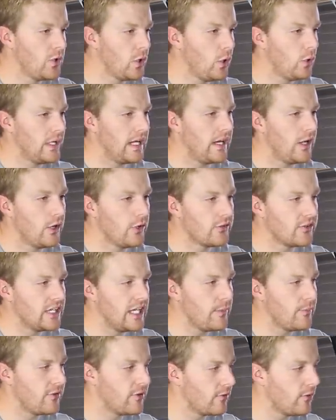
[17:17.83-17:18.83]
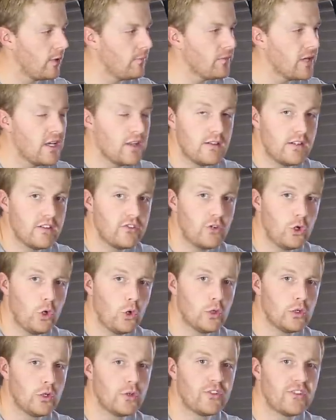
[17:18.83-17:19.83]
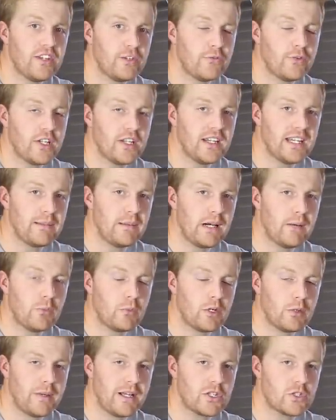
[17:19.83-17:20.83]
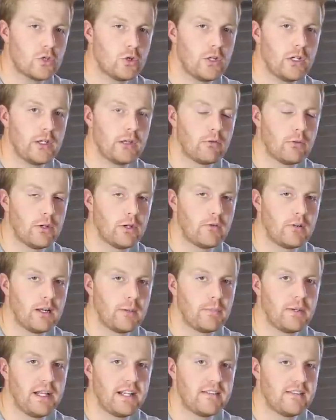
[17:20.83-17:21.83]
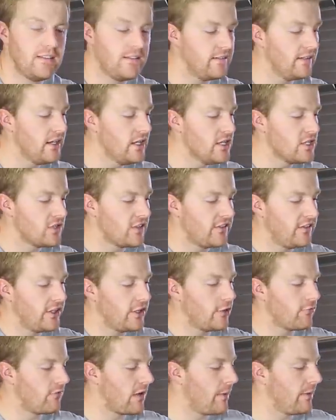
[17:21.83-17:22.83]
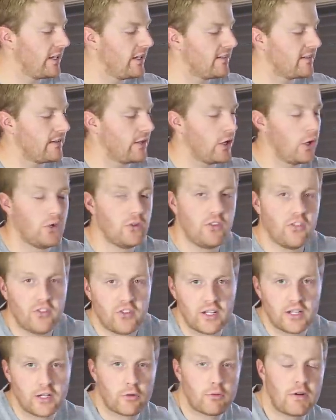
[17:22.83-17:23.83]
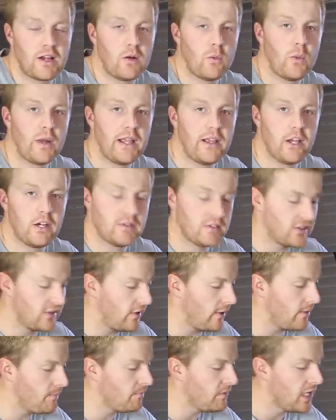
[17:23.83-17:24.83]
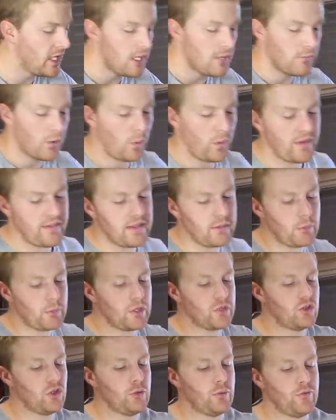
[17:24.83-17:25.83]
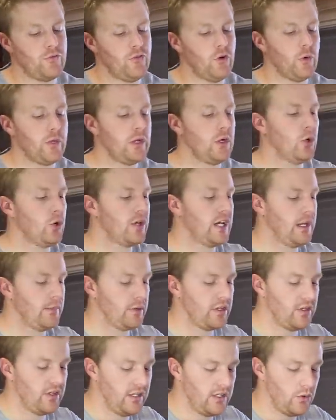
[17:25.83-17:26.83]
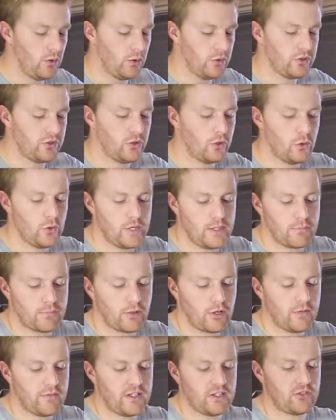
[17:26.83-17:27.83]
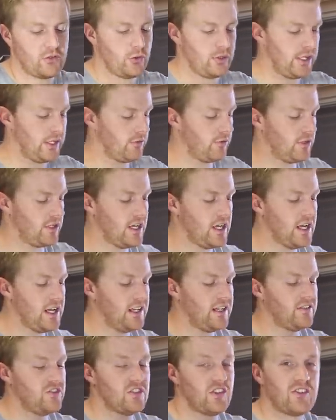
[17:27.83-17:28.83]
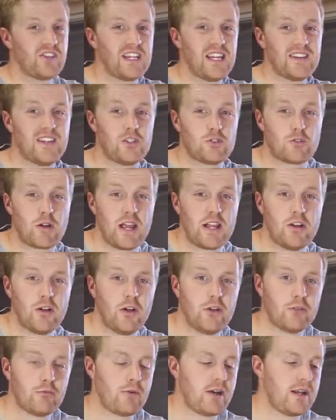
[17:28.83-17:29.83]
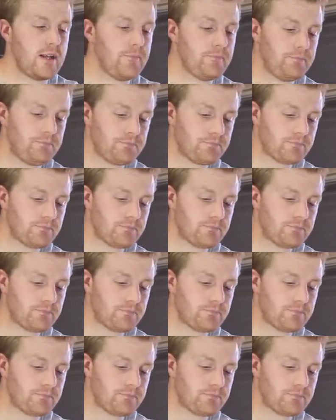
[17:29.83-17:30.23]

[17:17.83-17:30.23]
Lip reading: All our hose clamps are on. They're just all loosely fitted at the moment. We want to make sure that they're all in the right places just so they don't rub against the hoses and create wear over time. But one thing we want to do before we hook up it all to the Provent 200 is just get the drain hose ready.